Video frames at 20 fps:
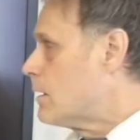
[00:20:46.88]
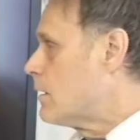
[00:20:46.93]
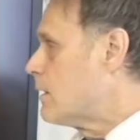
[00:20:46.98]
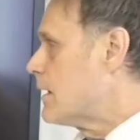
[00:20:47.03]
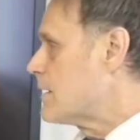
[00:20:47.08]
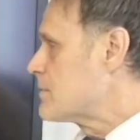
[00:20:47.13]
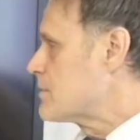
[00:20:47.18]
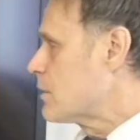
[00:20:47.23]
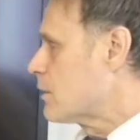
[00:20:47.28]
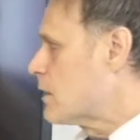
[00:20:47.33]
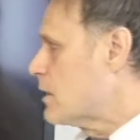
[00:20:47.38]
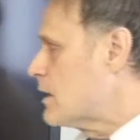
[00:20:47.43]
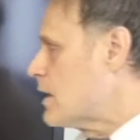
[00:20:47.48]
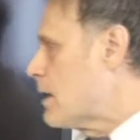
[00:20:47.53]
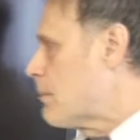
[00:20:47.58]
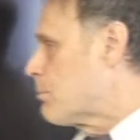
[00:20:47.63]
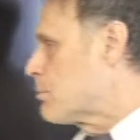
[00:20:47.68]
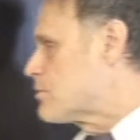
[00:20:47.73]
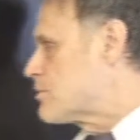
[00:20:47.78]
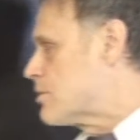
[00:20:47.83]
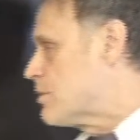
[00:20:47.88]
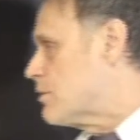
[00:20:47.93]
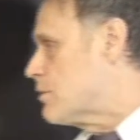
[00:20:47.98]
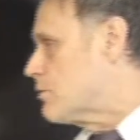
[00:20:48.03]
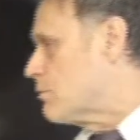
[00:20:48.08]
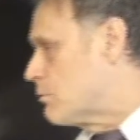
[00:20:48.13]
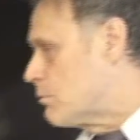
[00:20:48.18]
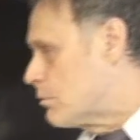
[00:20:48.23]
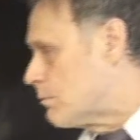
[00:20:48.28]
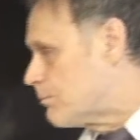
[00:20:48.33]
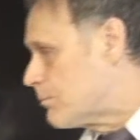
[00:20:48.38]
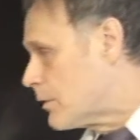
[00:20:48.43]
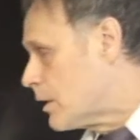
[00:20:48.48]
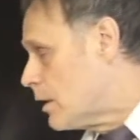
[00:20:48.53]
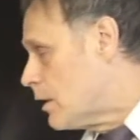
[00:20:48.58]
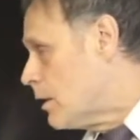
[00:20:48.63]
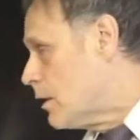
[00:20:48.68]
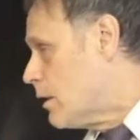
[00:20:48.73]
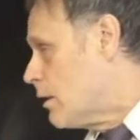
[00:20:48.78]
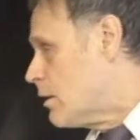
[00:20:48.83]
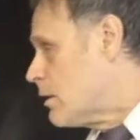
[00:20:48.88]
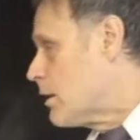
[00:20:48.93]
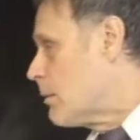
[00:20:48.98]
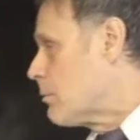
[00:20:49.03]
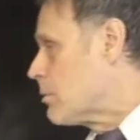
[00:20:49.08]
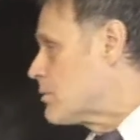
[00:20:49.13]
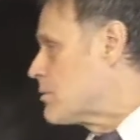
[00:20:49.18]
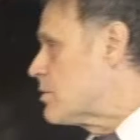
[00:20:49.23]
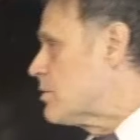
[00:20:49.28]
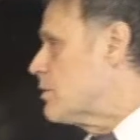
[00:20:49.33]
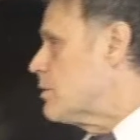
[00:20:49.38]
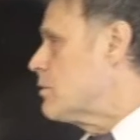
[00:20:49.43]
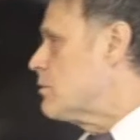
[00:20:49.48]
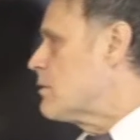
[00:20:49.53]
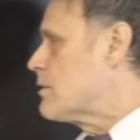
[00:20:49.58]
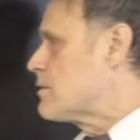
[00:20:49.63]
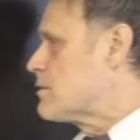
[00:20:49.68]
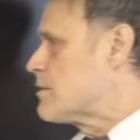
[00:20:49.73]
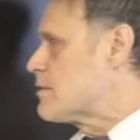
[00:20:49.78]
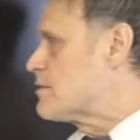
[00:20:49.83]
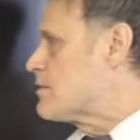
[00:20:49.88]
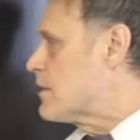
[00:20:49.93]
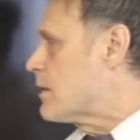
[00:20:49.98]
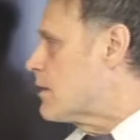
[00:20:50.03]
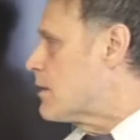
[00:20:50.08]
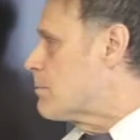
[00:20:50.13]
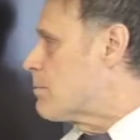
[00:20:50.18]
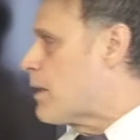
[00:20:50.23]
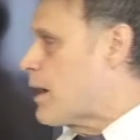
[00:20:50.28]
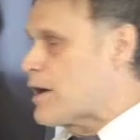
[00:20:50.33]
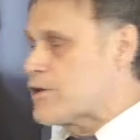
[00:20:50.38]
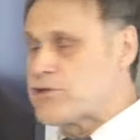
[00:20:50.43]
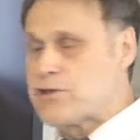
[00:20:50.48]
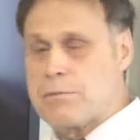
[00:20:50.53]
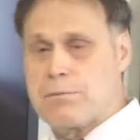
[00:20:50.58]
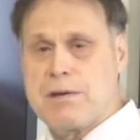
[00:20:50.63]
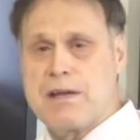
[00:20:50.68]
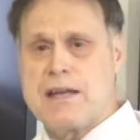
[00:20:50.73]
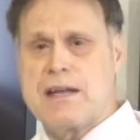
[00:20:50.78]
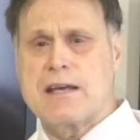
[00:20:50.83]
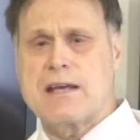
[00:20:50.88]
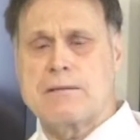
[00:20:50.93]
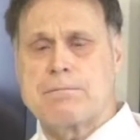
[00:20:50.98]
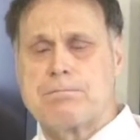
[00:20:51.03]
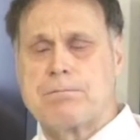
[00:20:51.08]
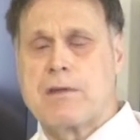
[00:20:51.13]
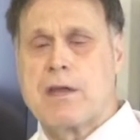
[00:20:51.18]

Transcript: Let's look at number 2. Number 2 is the Sealy Posturepedic.